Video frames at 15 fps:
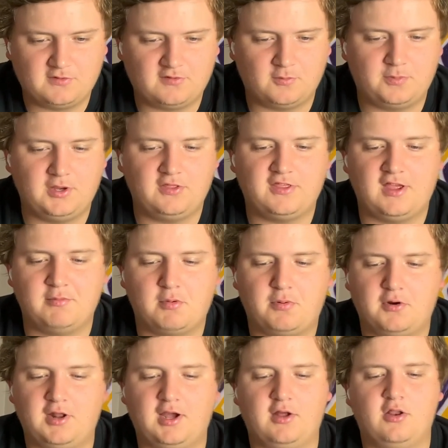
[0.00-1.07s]
So Pete Thamel
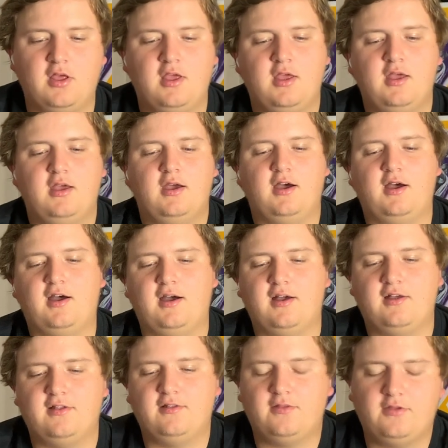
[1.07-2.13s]
put out
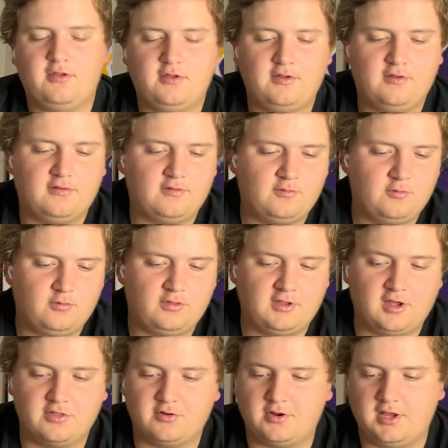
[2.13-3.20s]
the
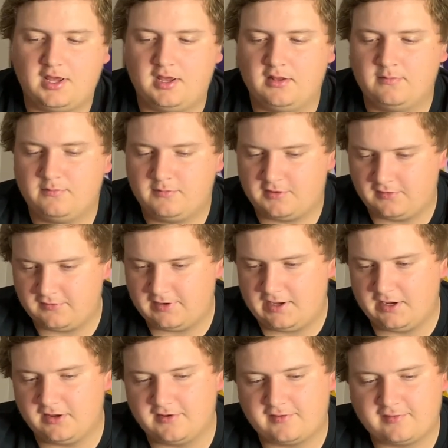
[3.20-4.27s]
other day,
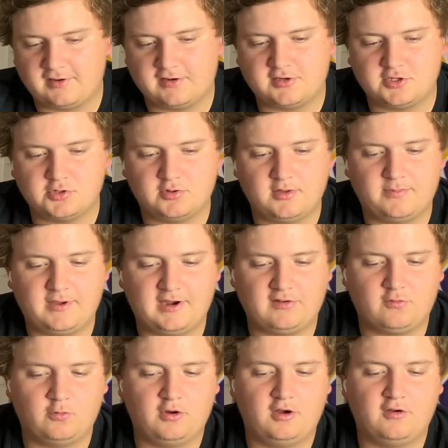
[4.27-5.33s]
Gonzaga is set to join the
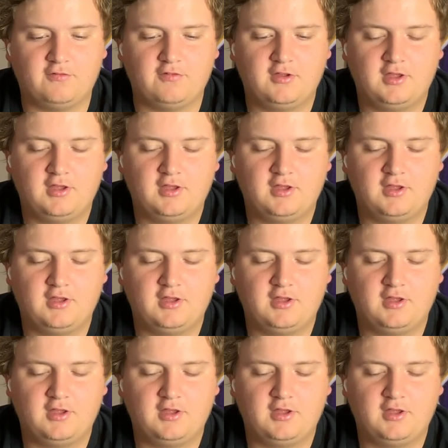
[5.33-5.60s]
Pac-12.